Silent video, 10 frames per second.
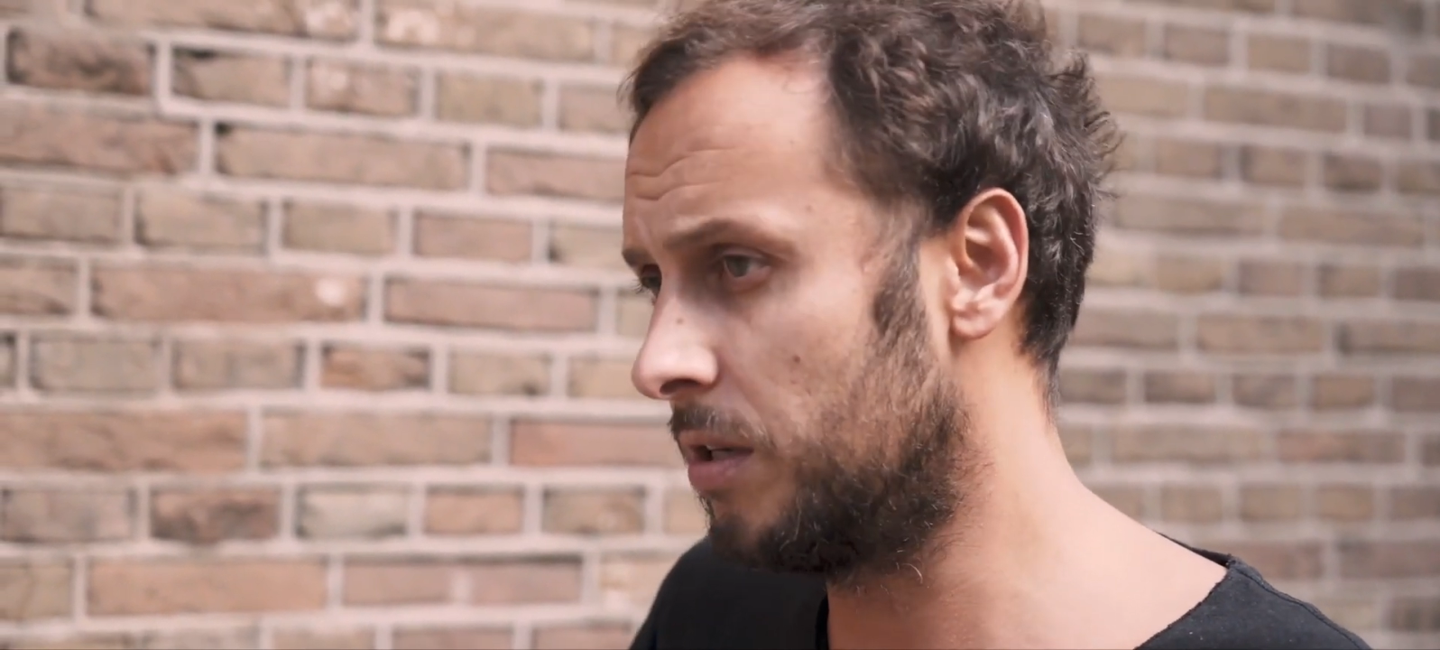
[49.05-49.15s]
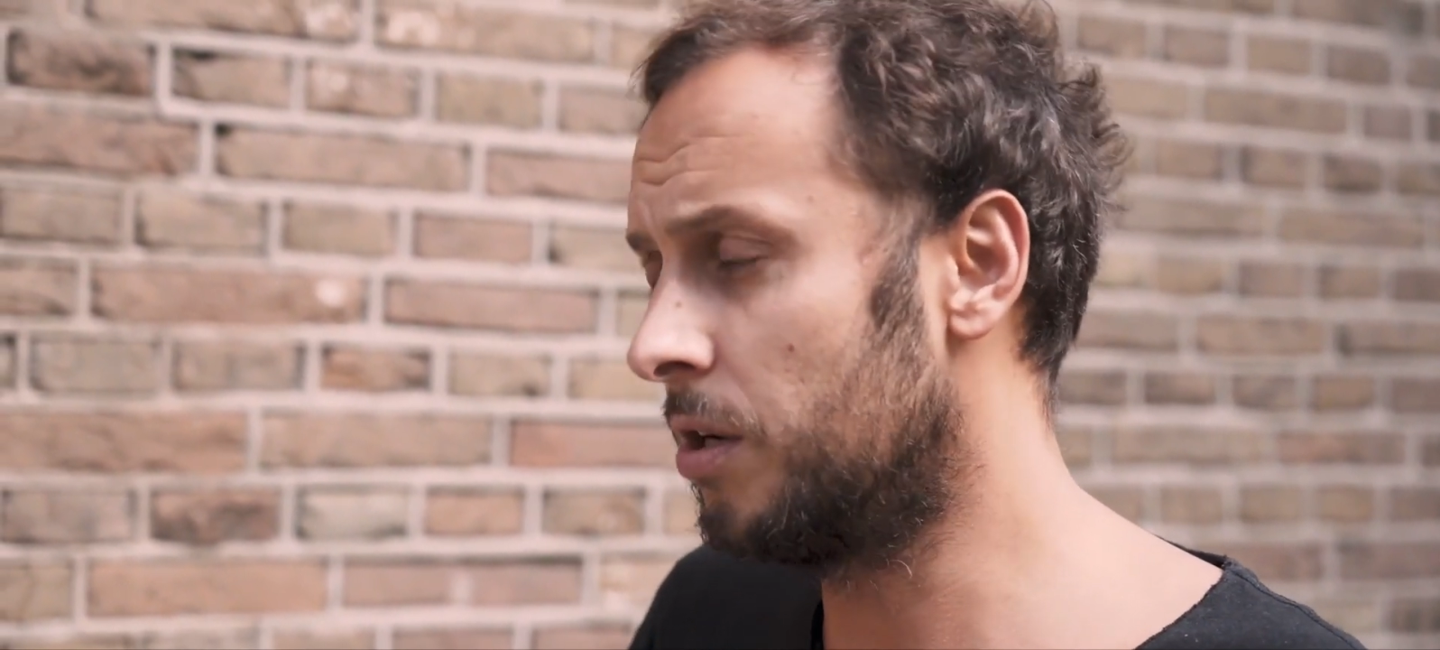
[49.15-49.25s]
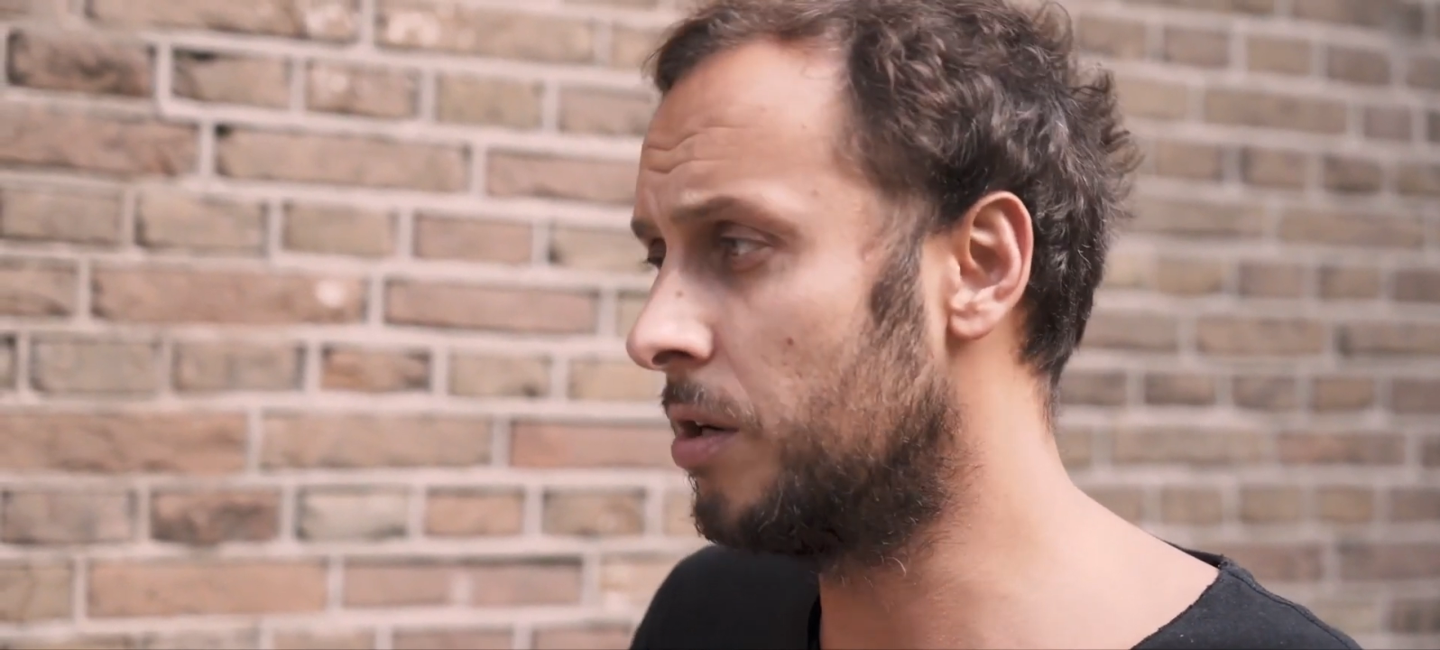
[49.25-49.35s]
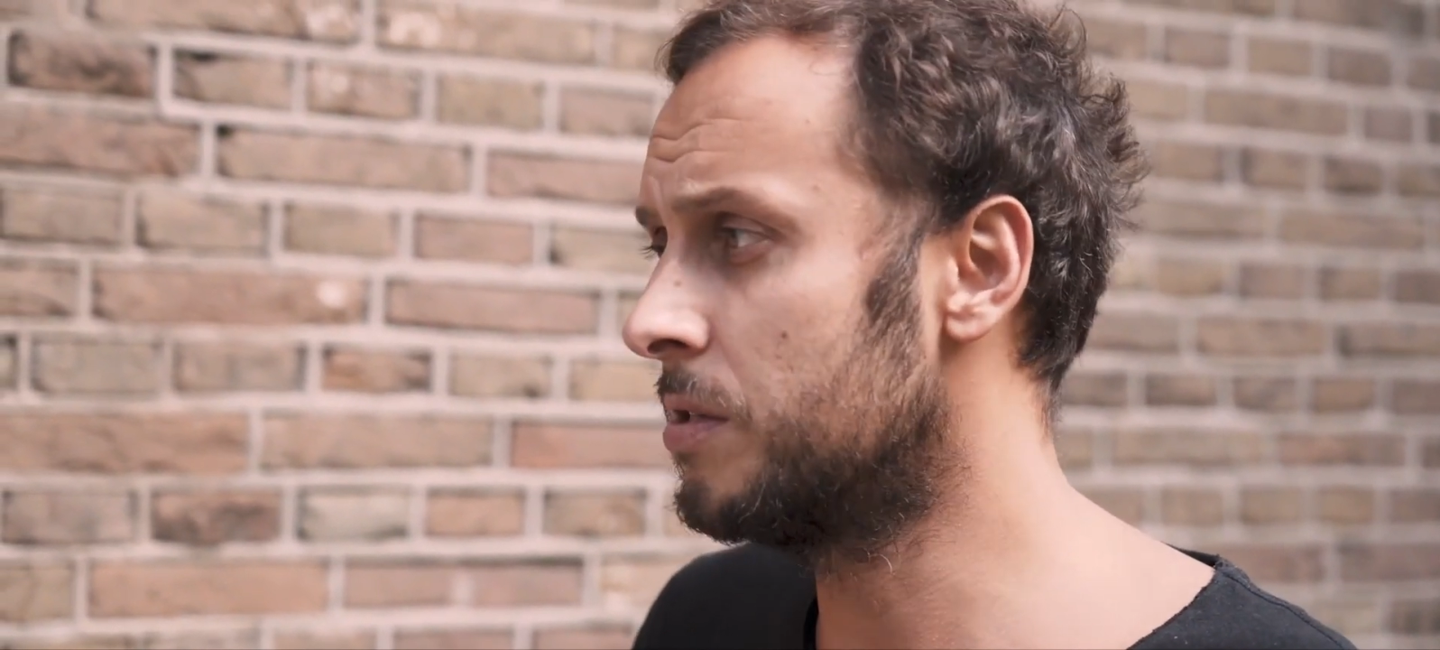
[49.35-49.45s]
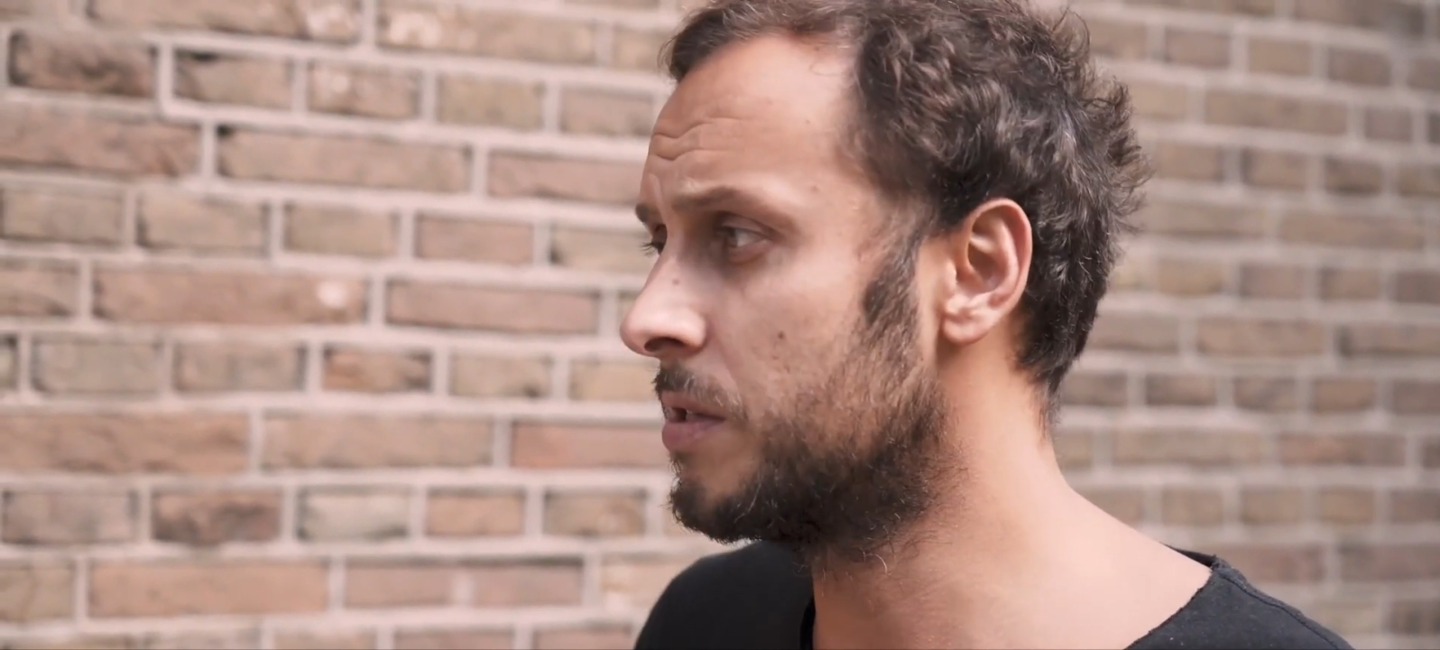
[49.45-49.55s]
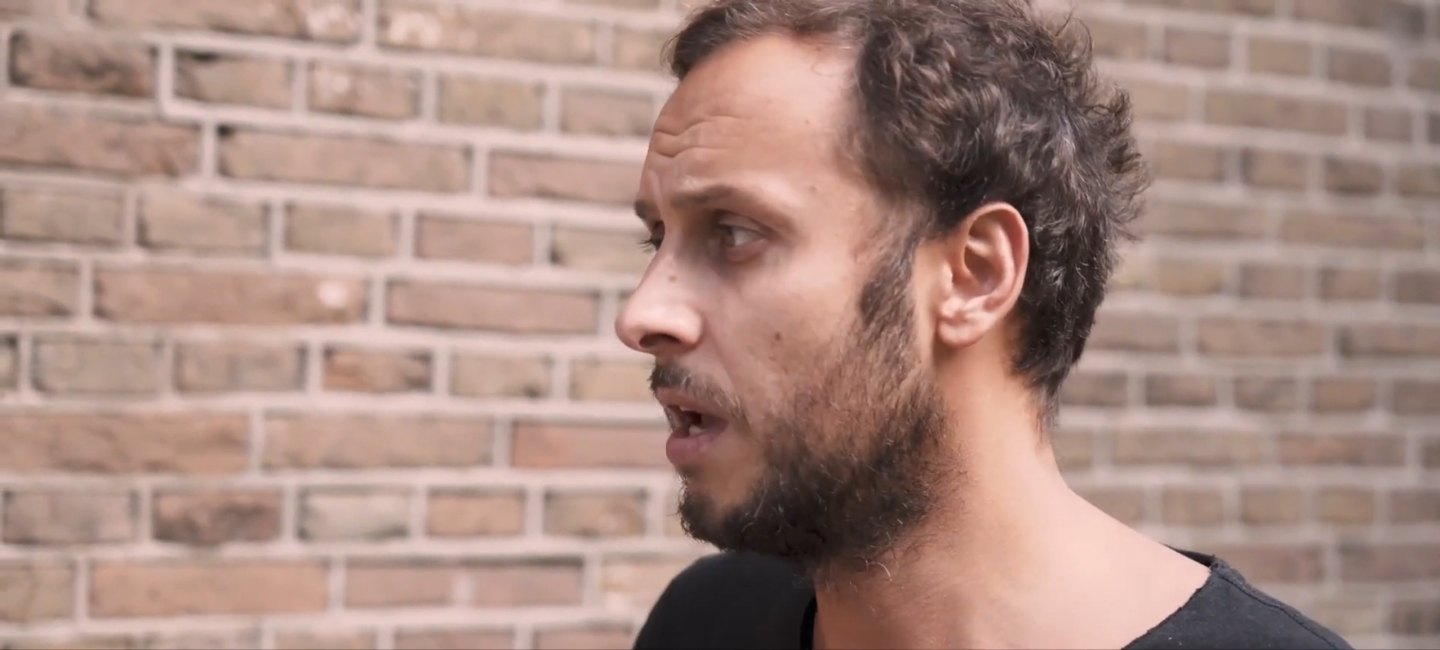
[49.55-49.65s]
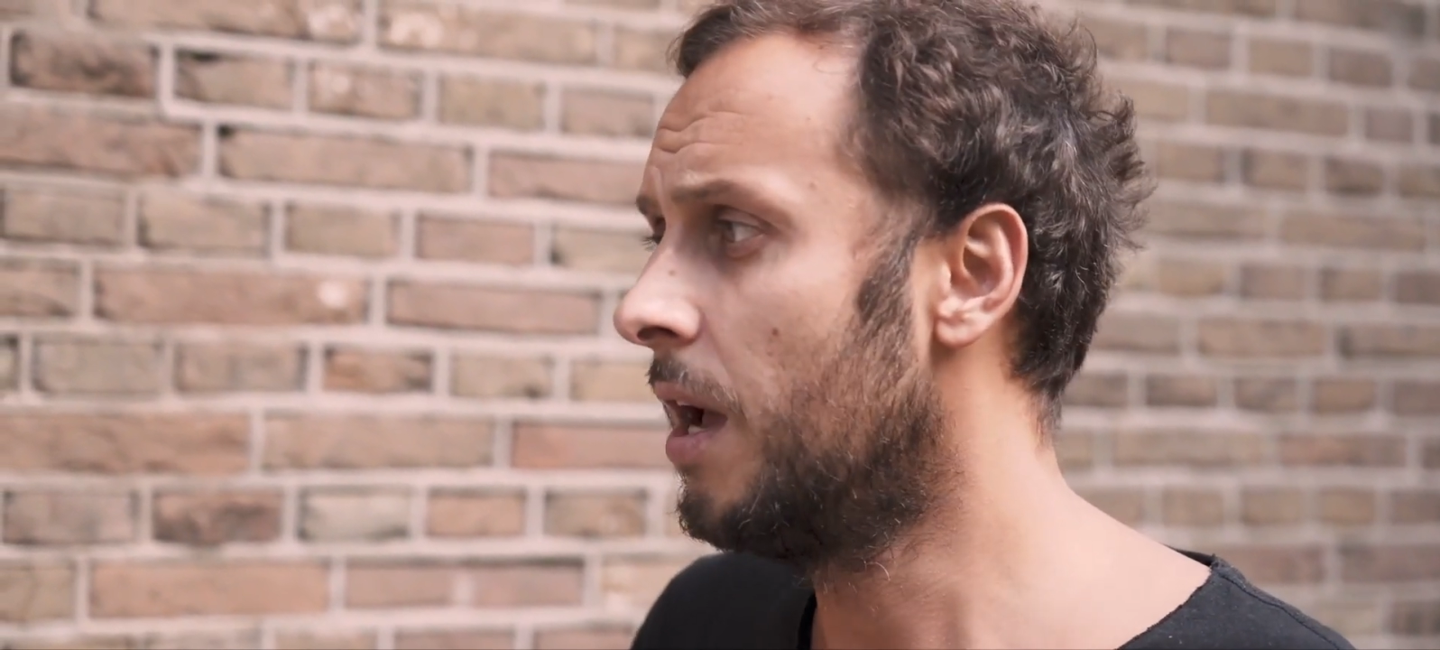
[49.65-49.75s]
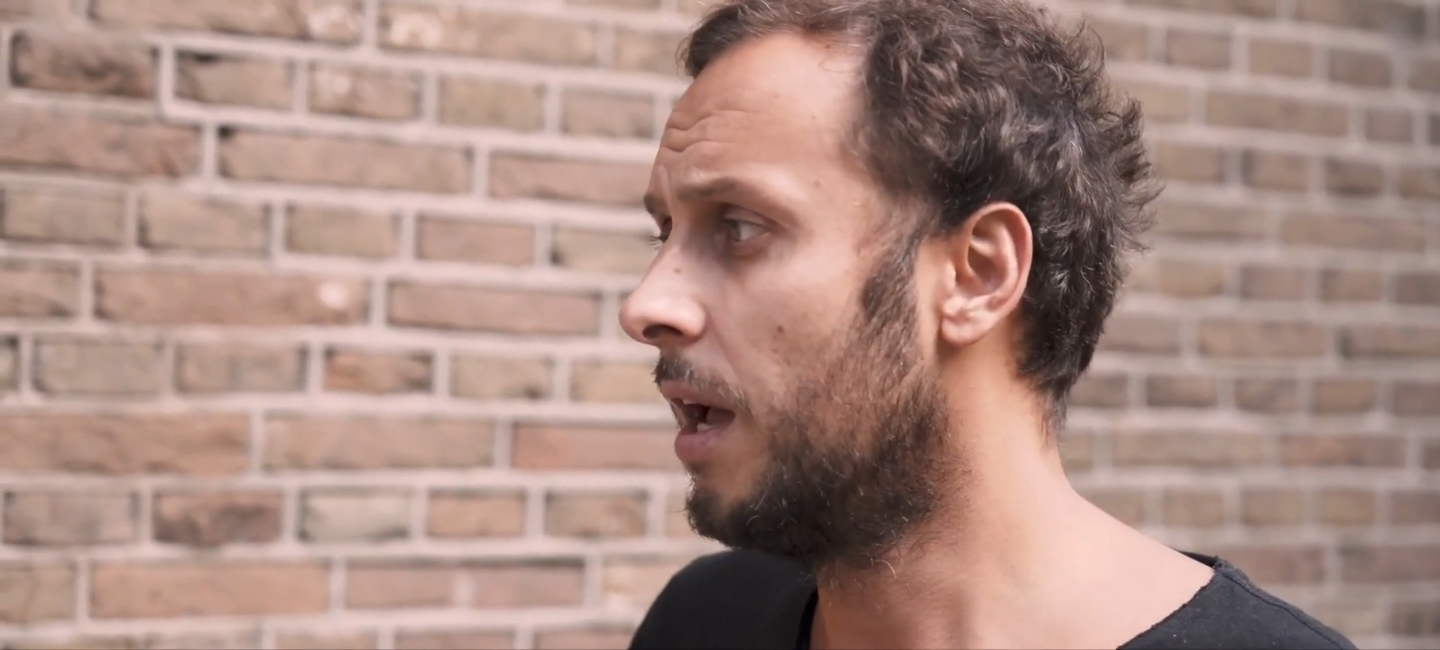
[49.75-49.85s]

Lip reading: years,